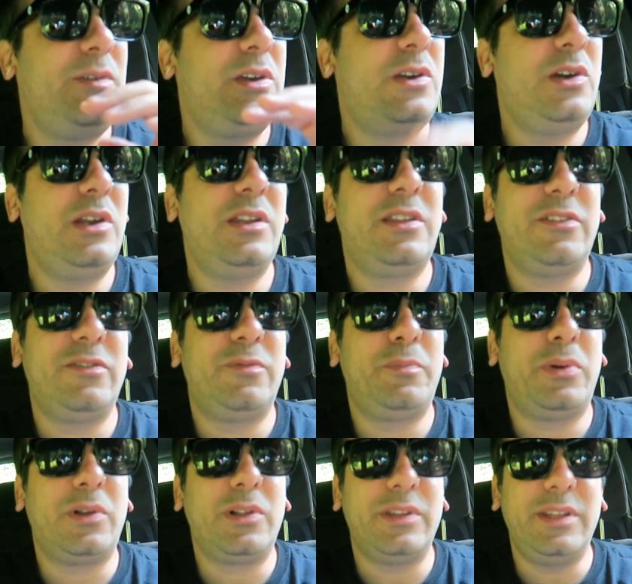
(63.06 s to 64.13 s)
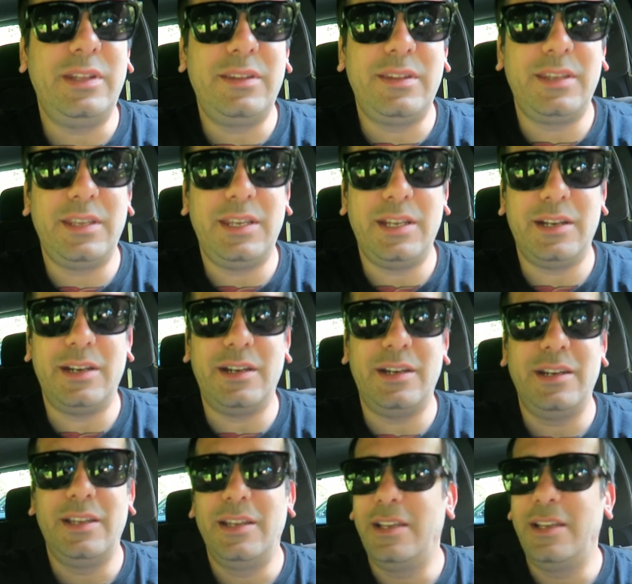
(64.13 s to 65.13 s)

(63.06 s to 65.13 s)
we couldn't have pulled into here,